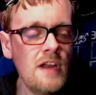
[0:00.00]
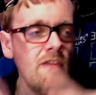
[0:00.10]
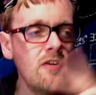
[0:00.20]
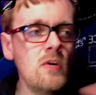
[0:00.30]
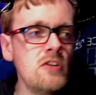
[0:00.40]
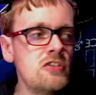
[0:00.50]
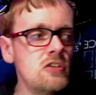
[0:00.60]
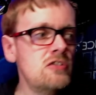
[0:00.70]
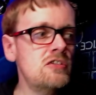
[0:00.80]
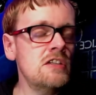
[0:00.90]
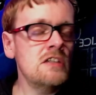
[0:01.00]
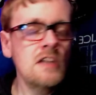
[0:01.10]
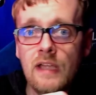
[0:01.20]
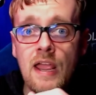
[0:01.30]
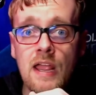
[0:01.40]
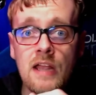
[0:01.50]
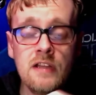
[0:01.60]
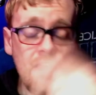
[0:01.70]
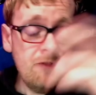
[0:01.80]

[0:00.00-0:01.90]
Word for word: that everyone's using, and